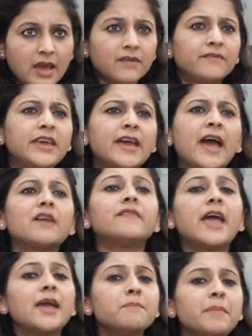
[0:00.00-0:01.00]
We have
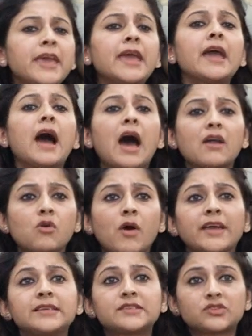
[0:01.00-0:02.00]
MBA
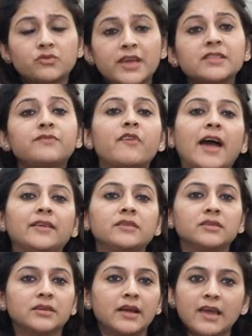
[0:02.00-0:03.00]
ROI Strength
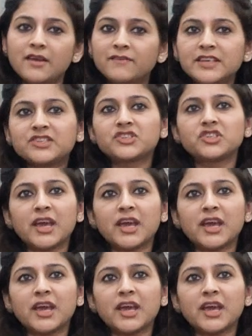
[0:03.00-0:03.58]
Finder, which